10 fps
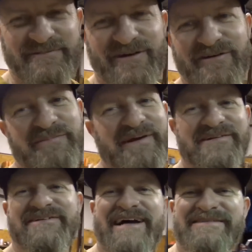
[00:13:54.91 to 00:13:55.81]
I'm more of a
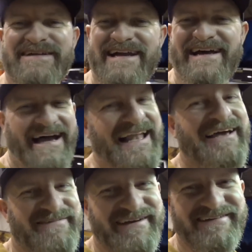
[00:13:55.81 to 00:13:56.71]
picture type of guy. I
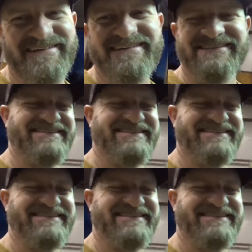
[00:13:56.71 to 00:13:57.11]
like pictures.